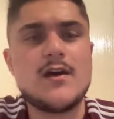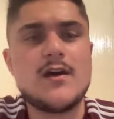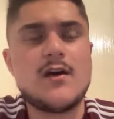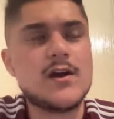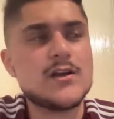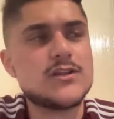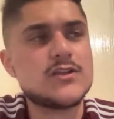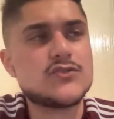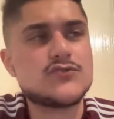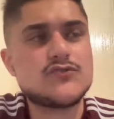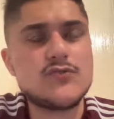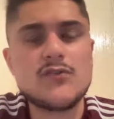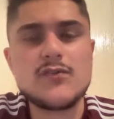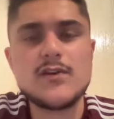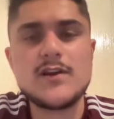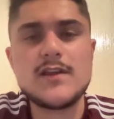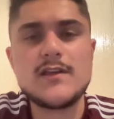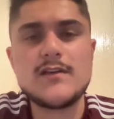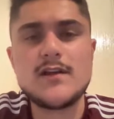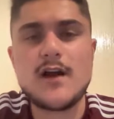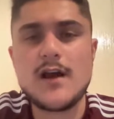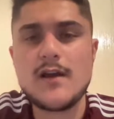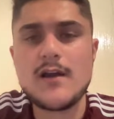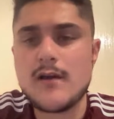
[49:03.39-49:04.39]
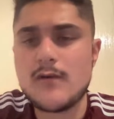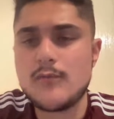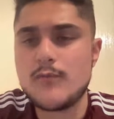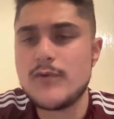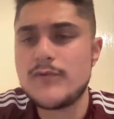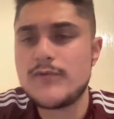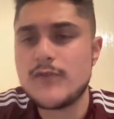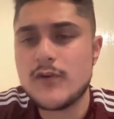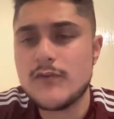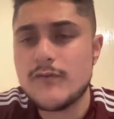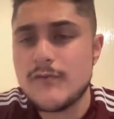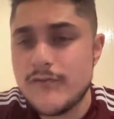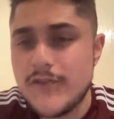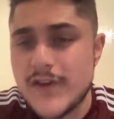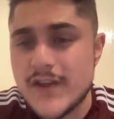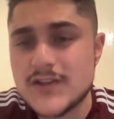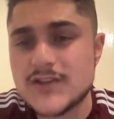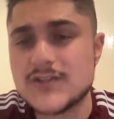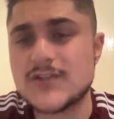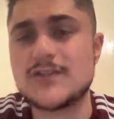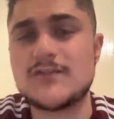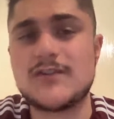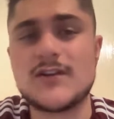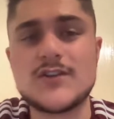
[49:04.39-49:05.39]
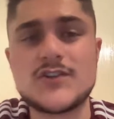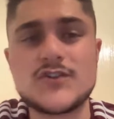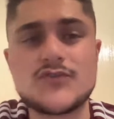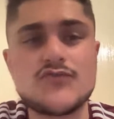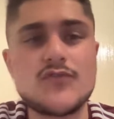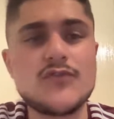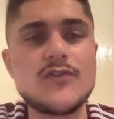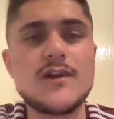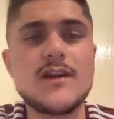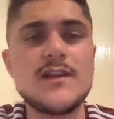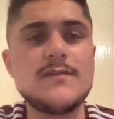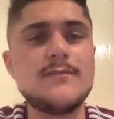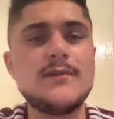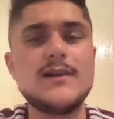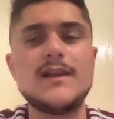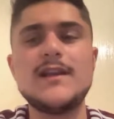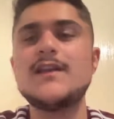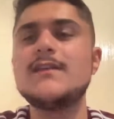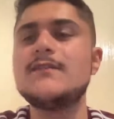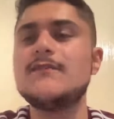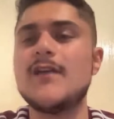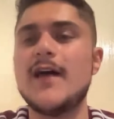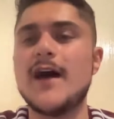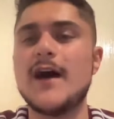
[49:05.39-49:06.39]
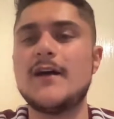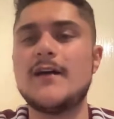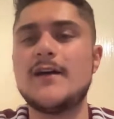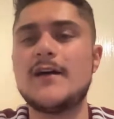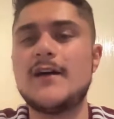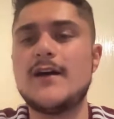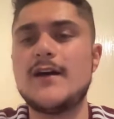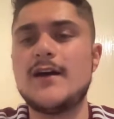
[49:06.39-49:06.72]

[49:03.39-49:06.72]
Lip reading: With conviction, I strongly believe that.